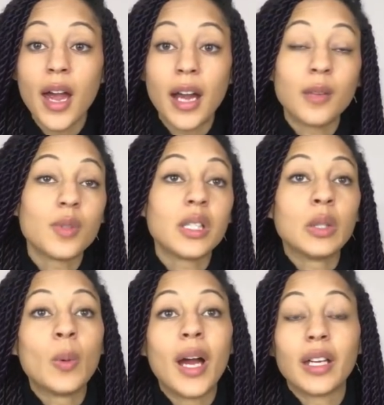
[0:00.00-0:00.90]
and I'm
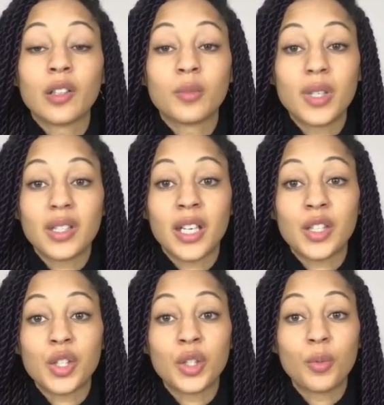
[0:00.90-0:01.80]
still working on my
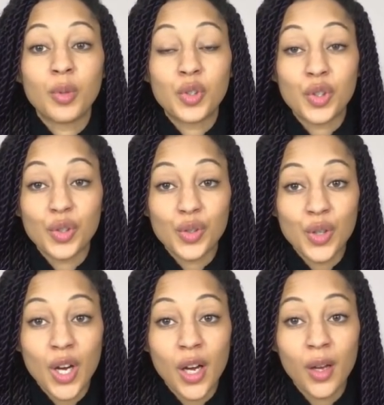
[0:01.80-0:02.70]
schedule but just
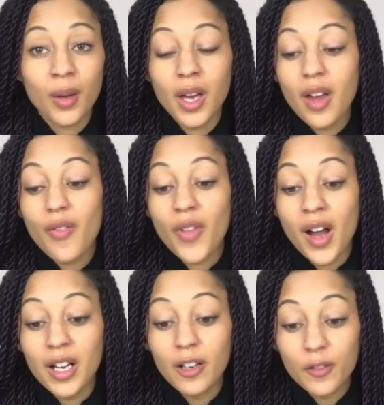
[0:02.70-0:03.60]
know that
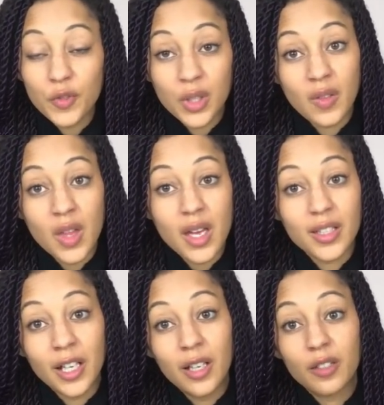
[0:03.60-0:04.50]
I love doing
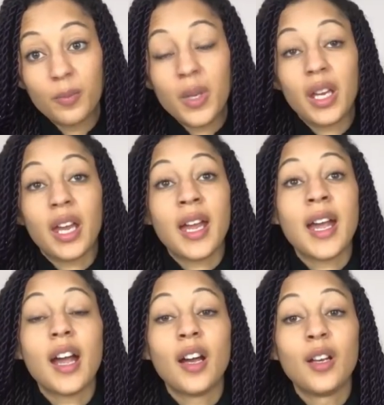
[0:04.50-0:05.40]
this I love being
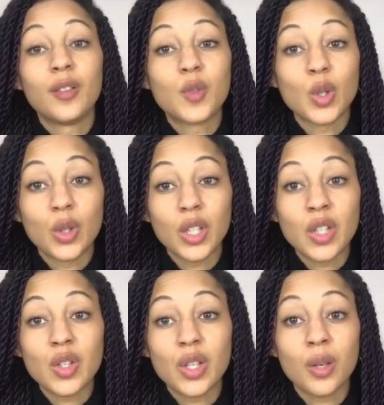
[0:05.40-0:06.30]
here I love
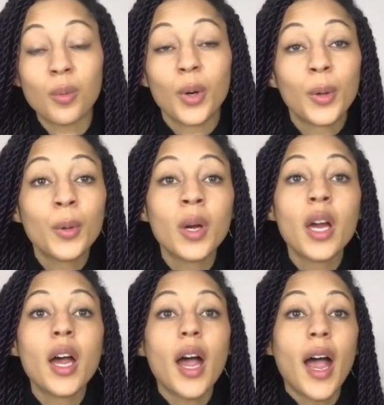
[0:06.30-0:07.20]
talking to you all
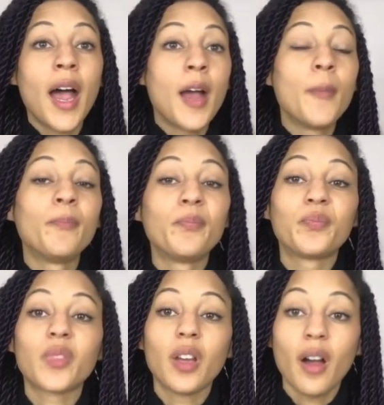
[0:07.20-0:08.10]
um,
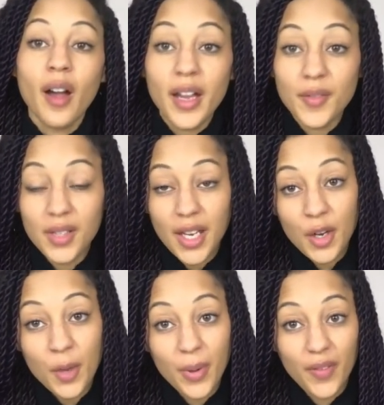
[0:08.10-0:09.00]
I have set
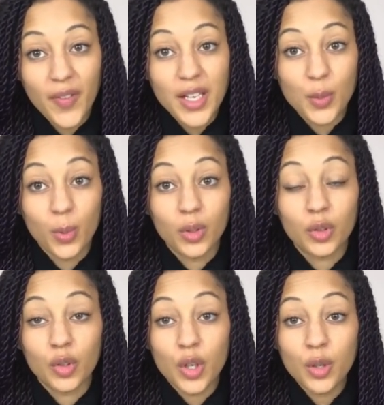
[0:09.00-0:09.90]
up a Facebook
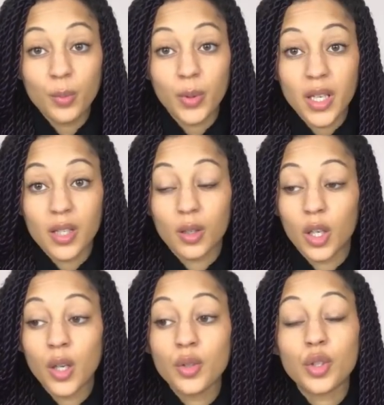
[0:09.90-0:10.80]
group it's a
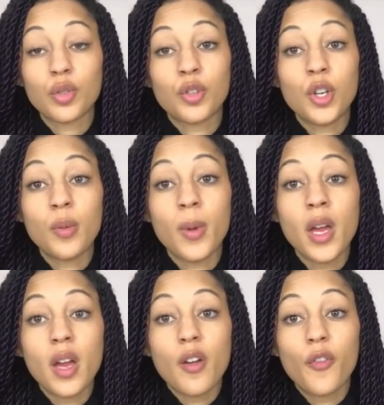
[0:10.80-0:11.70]
closed group
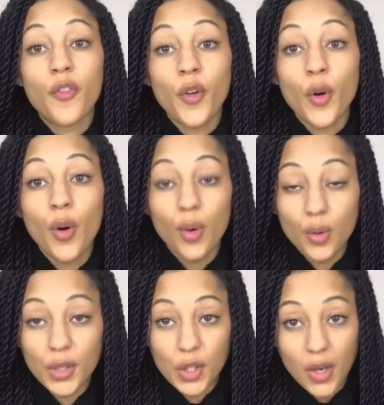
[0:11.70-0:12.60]
for
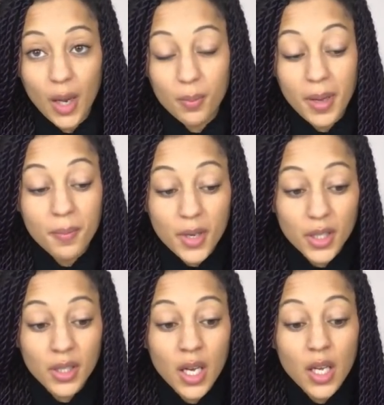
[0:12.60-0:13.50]
all the tribe
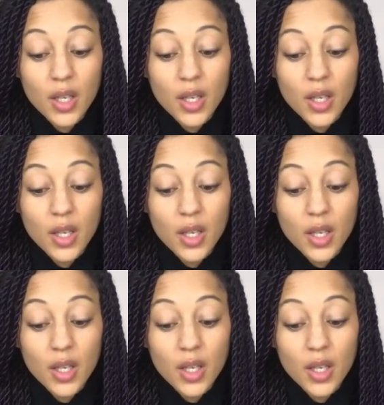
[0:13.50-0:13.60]
members